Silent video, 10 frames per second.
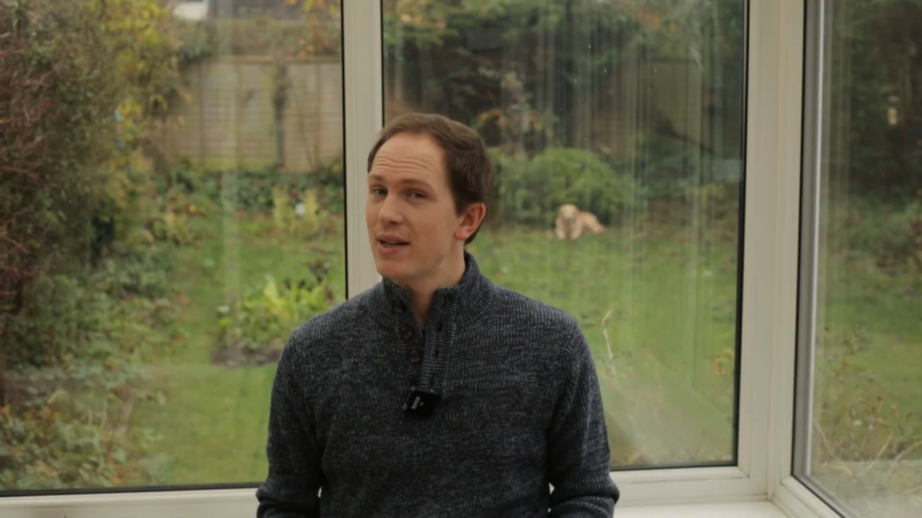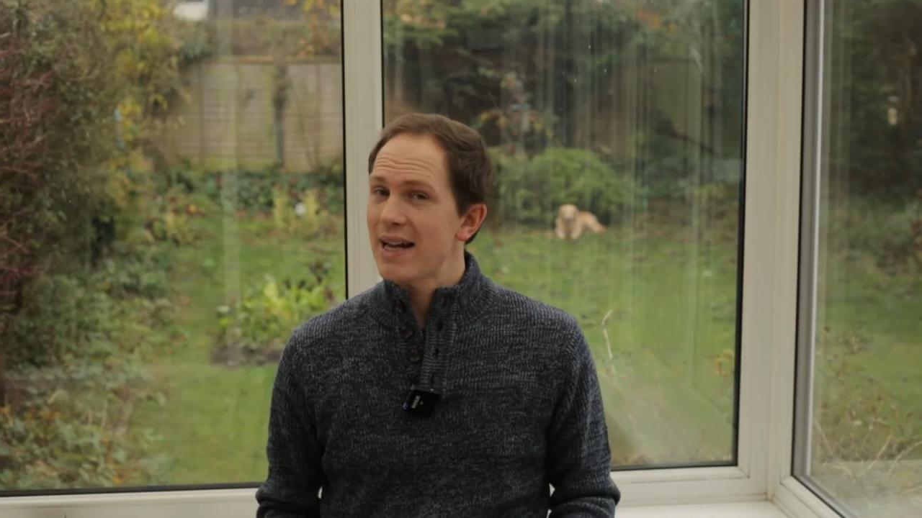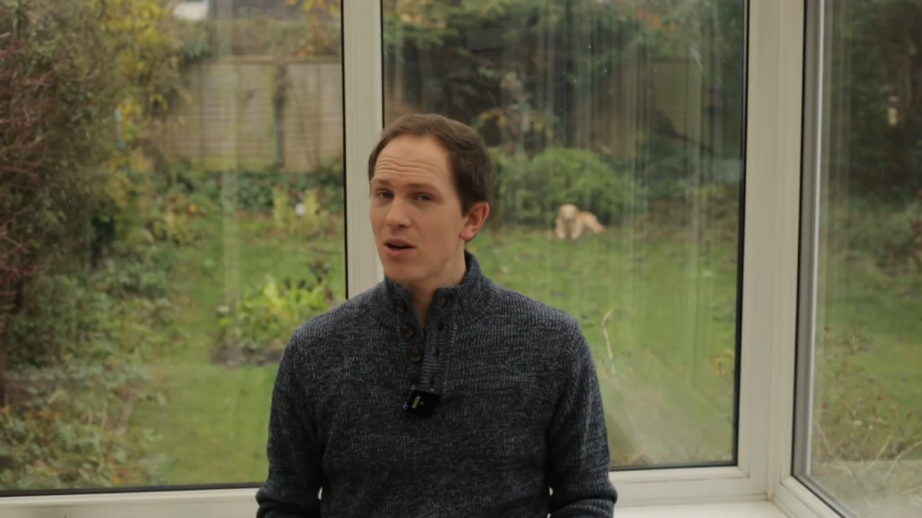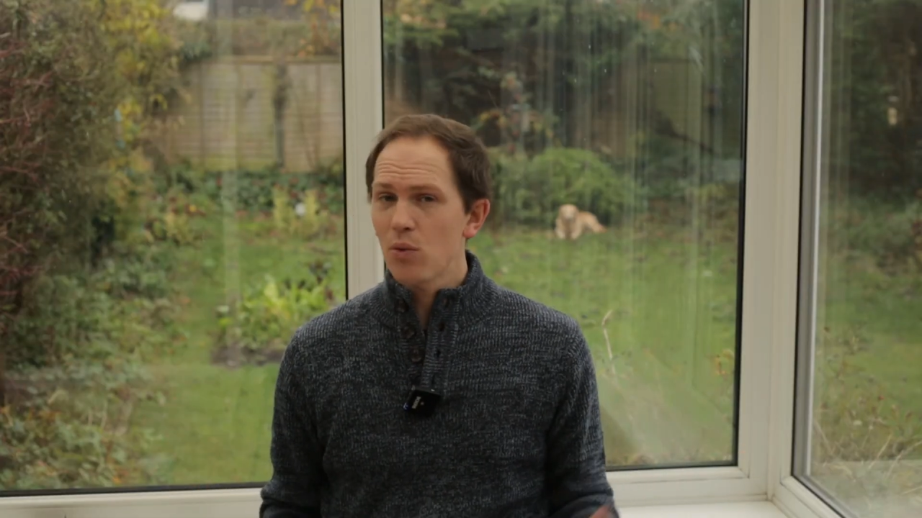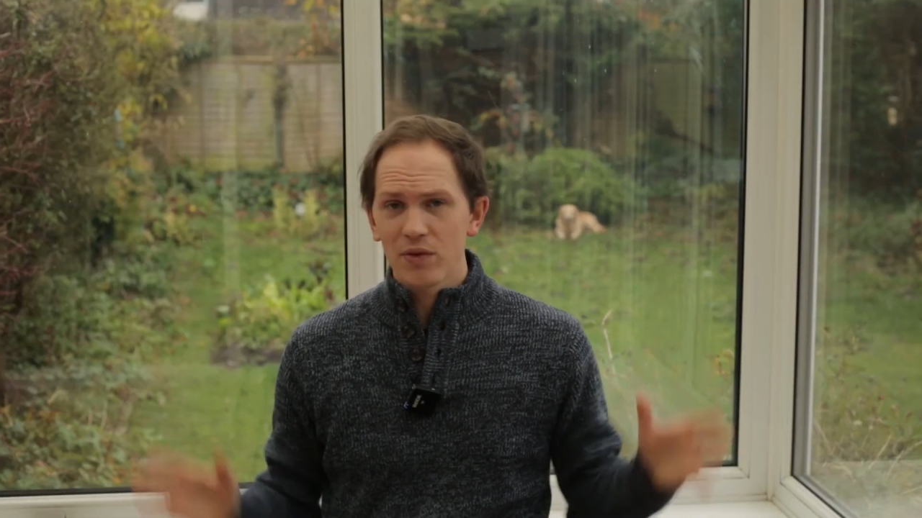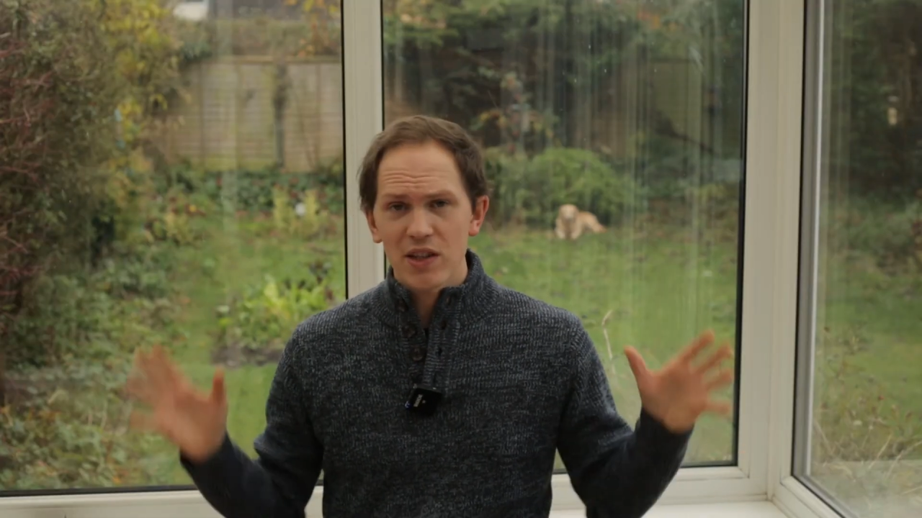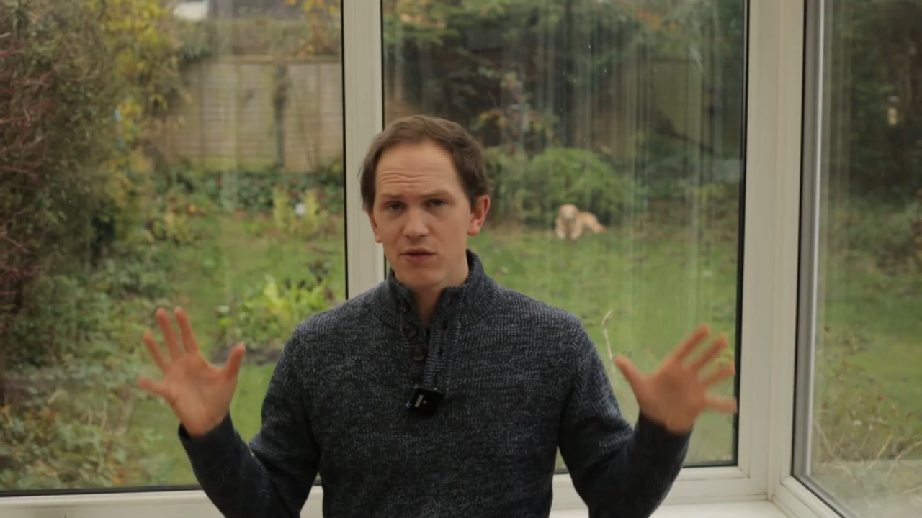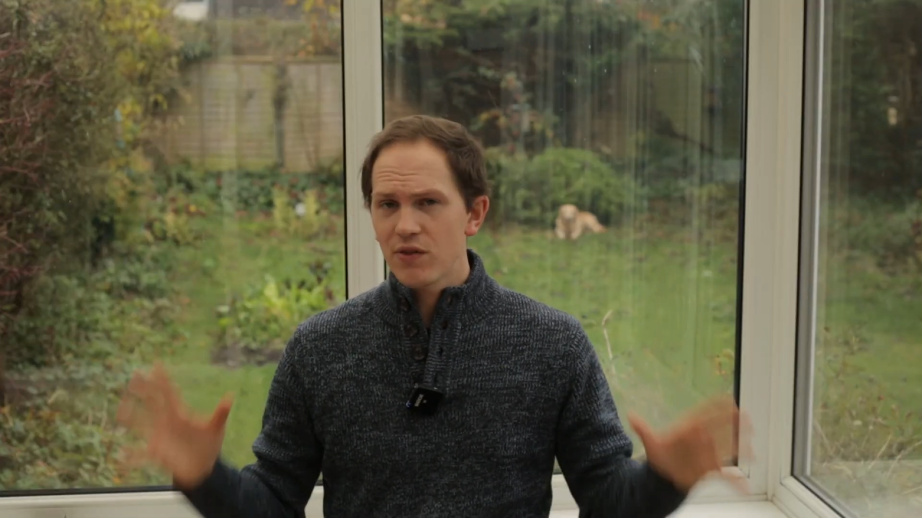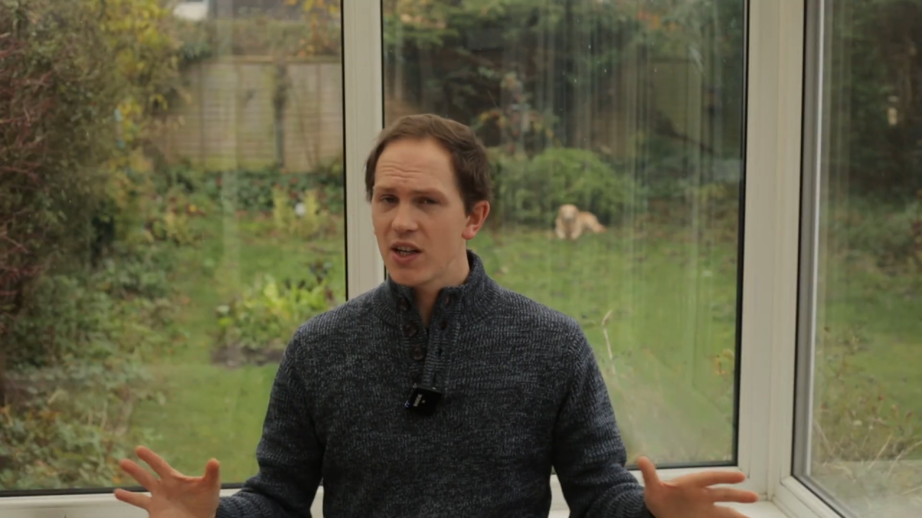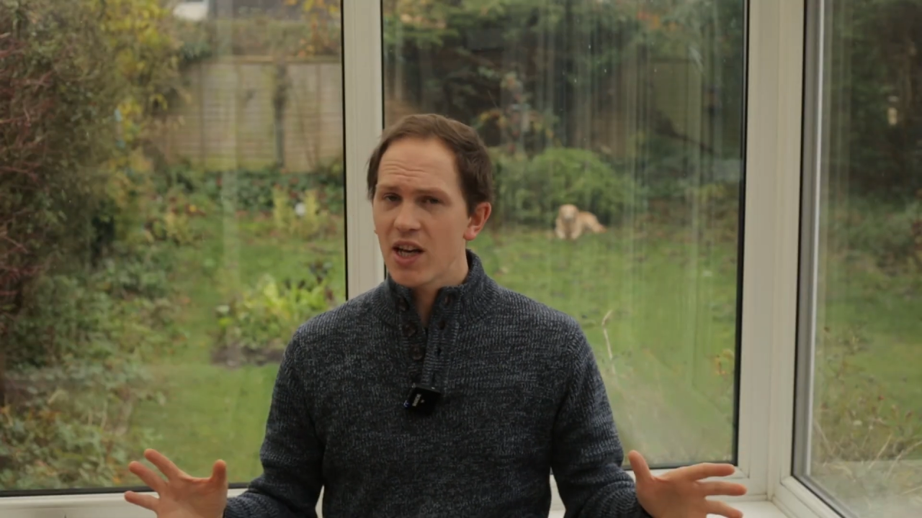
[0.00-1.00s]
now with
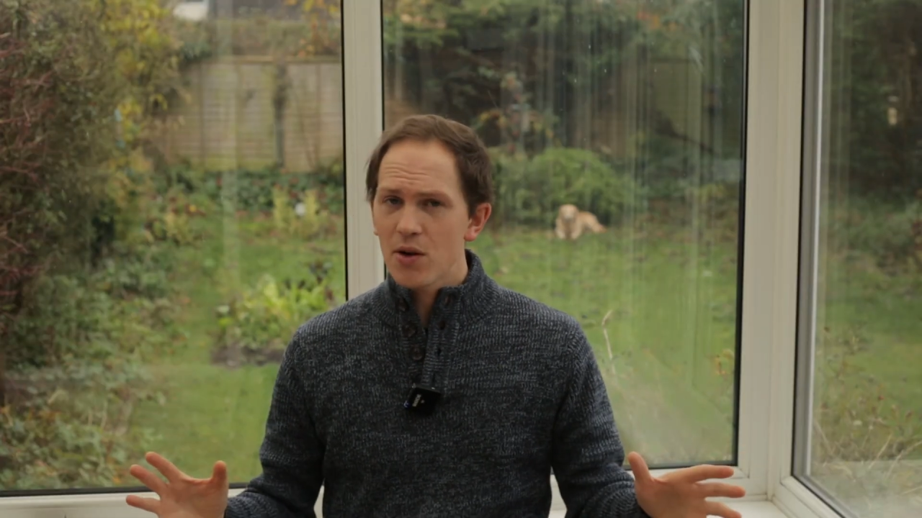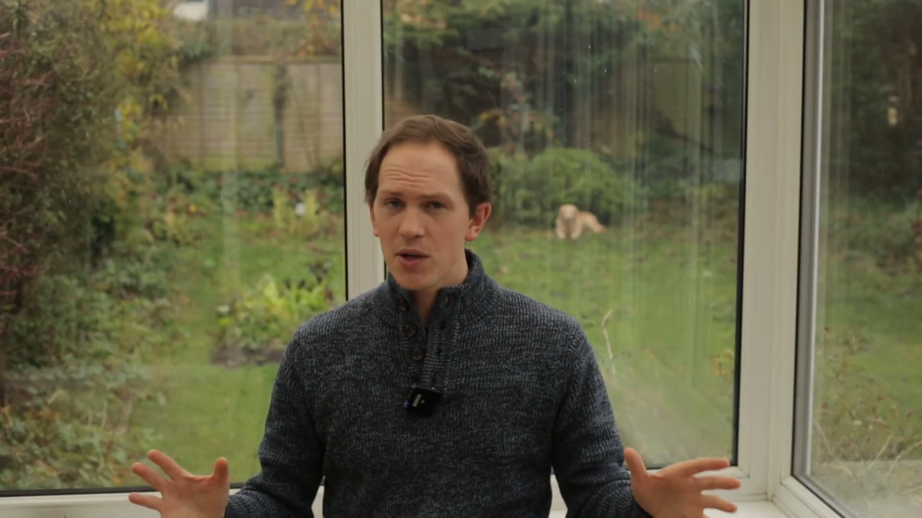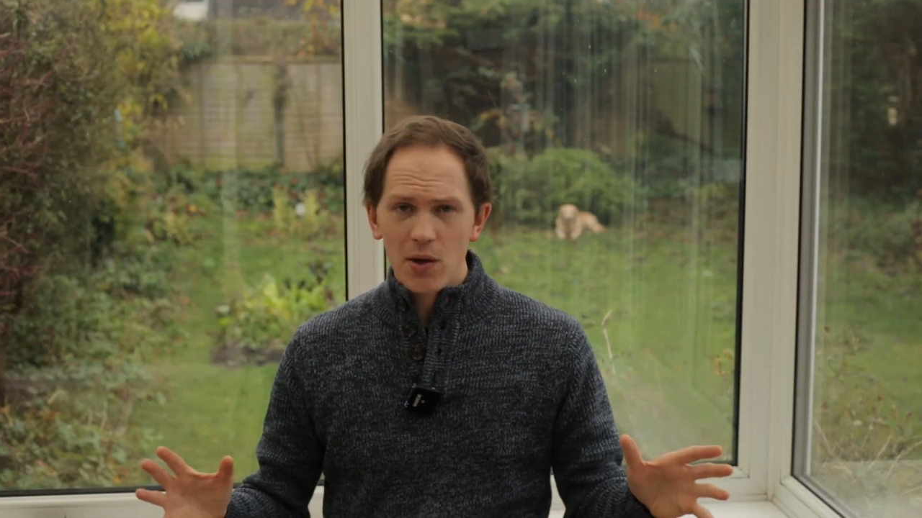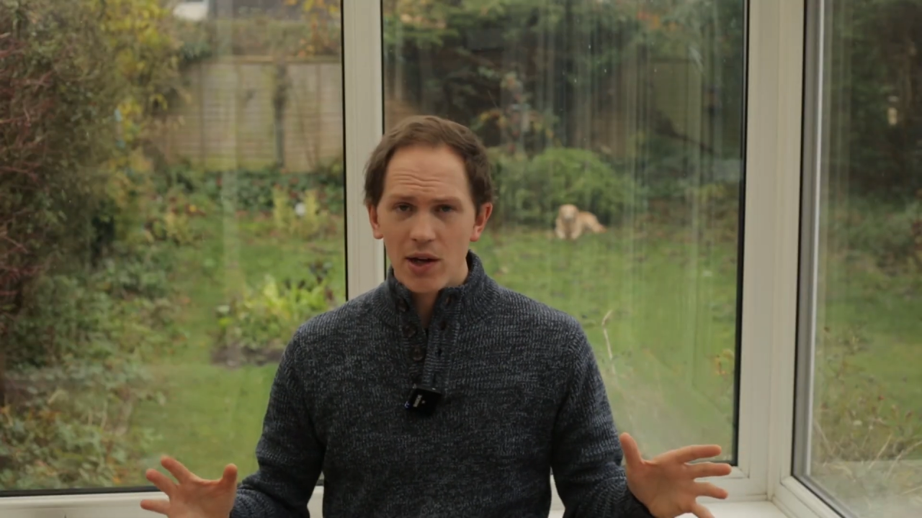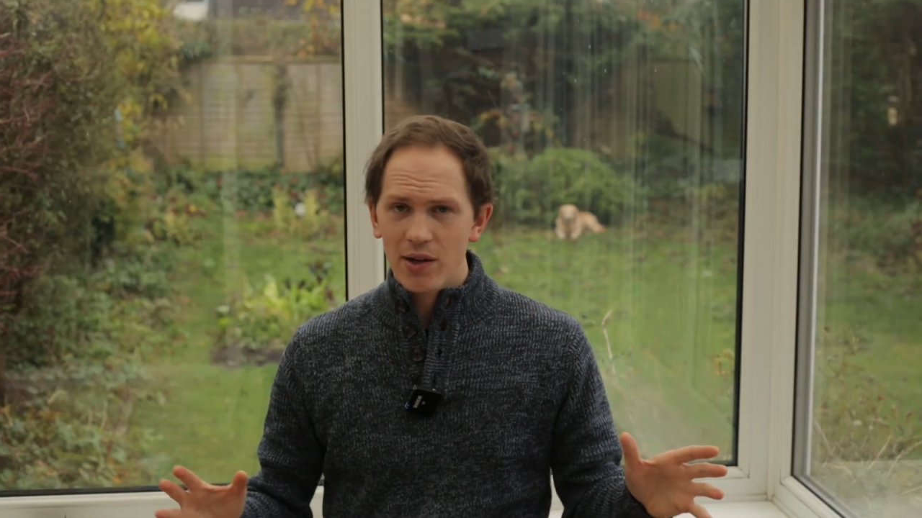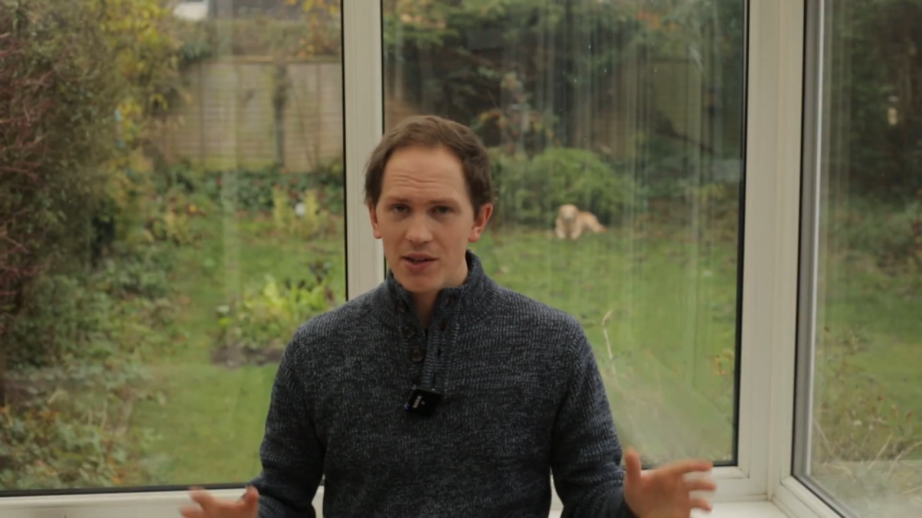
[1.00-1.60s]
this video, you can